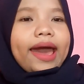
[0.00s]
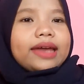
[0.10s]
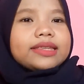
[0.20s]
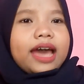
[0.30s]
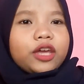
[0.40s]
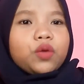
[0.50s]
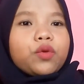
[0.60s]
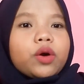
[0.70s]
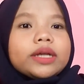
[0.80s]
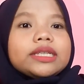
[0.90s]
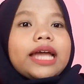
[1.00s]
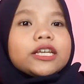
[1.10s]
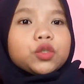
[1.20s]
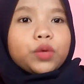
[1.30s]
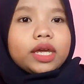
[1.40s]
and that you borrowed
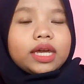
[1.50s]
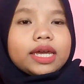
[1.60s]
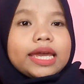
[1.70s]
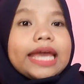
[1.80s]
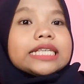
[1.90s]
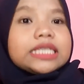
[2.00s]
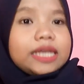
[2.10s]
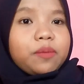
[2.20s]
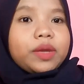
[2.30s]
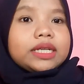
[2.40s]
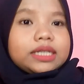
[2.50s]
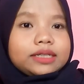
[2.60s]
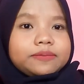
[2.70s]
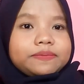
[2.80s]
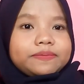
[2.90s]
last week is dependent.